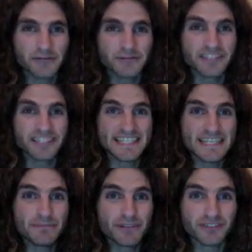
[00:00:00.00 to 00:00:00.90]
deep
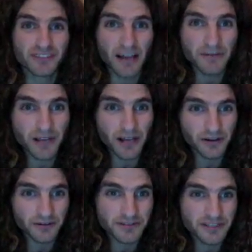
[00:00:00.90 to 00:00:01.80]
your love
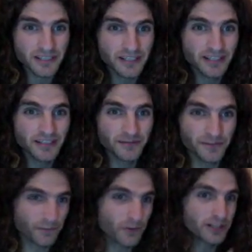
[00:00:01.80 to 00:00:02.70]
goes for
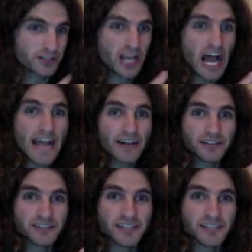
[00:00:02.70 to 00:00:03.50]
your child.